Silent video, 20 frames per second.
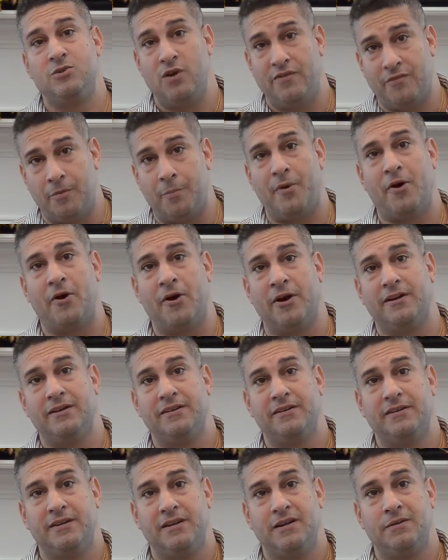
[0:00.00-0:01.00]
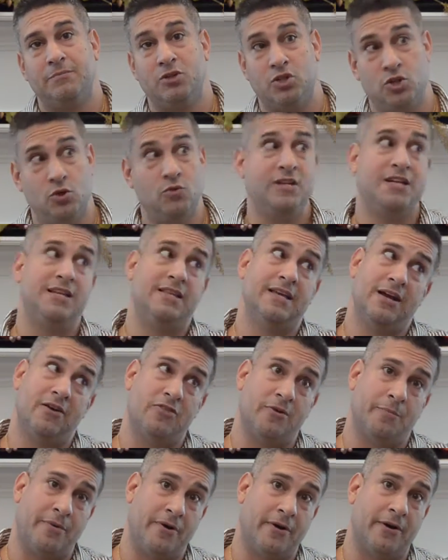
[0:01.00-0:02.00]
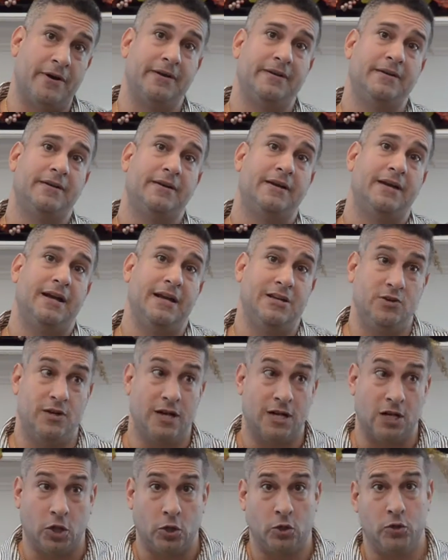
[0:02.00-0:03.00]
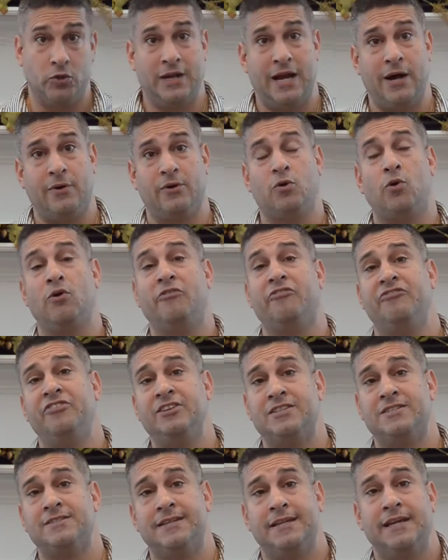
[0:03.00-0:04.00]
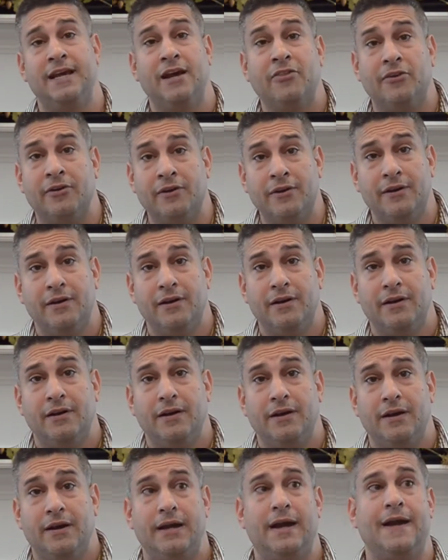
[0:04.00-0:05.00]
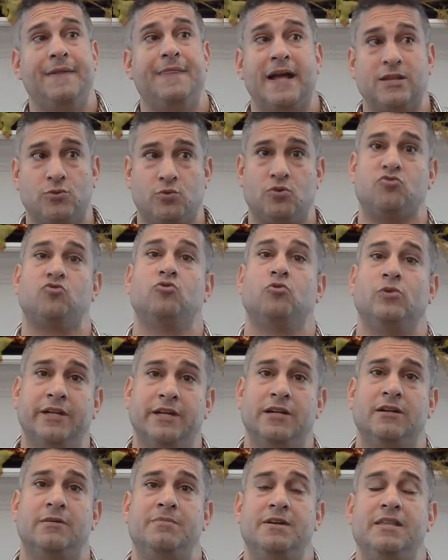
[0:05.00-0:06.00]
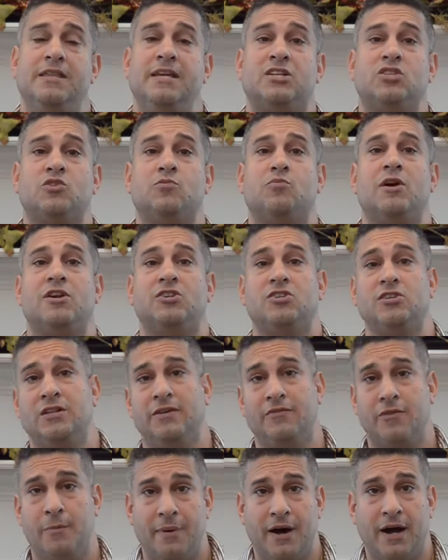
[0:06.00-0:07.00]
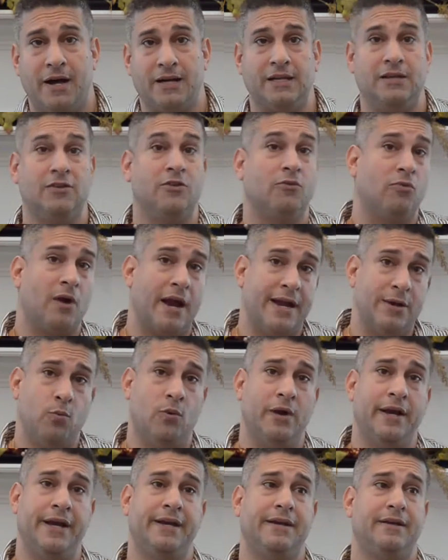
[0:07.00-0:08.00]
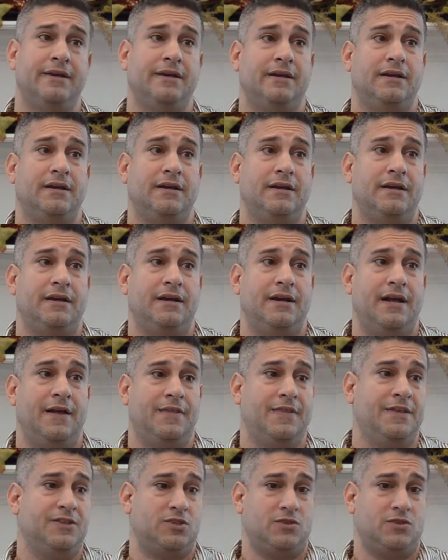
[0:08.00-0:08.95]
you have a part, but you need the other part, and you've got to learn how it all fits together. And that's what's truly going to be the expression of the body, the right way. And